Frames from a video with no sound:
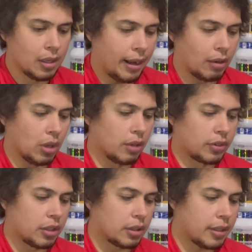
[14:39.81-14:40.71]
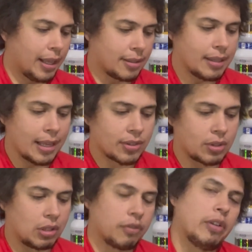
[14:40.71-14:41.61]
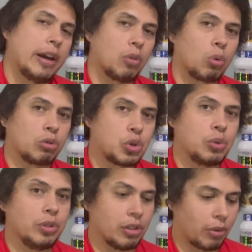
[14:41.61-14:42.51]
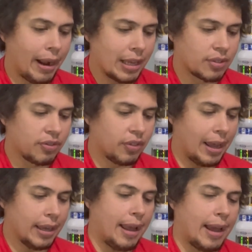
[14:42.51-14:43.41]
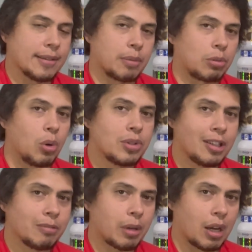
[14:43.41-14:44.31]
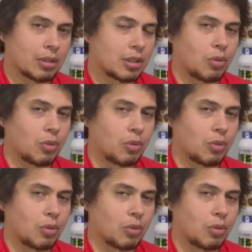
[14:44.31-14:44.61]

However, it's not certified or truly grass-fed as a protein powder,